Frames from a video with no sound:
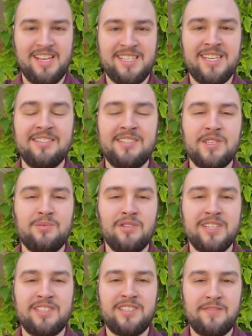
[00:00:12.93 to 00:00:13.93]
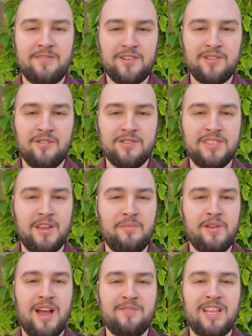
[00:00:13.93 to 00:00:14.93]
Since this world is difficult and
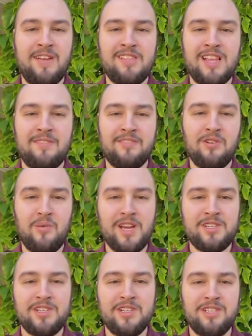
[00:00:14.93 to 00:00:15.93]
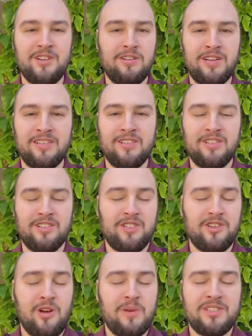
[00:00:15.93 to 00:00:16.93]
we often have a lot of questions or
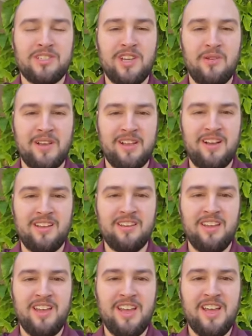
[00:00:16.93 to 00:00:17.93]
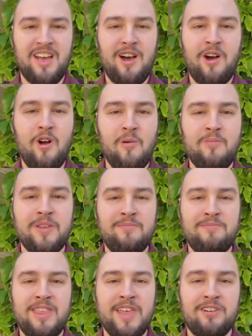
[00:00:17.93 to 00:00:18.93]
unsure what's going on, hope
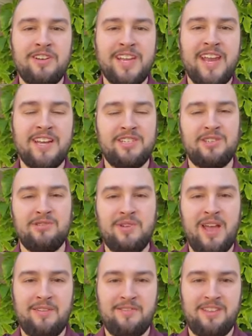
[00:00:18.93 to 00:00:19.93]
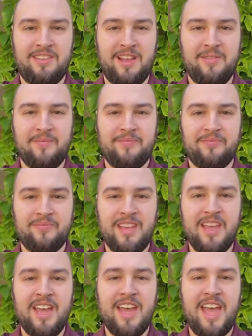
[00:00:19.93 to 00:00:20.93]
can be there to get us through everything.
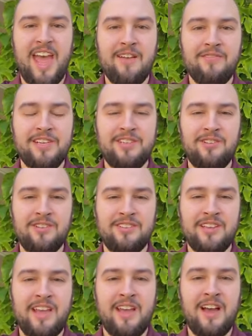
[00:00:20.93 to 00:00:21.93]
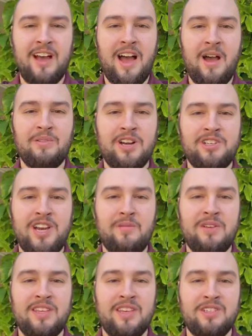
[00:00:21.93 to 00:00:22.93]
Every Tuesday, I want to share
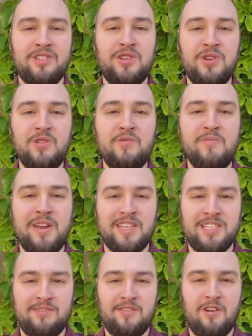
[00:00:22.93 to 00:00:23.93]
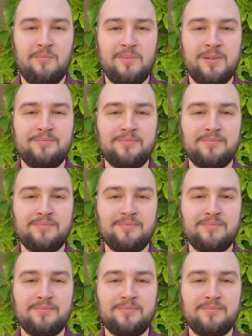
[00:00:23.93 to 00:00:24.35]
with us two minutes of hope.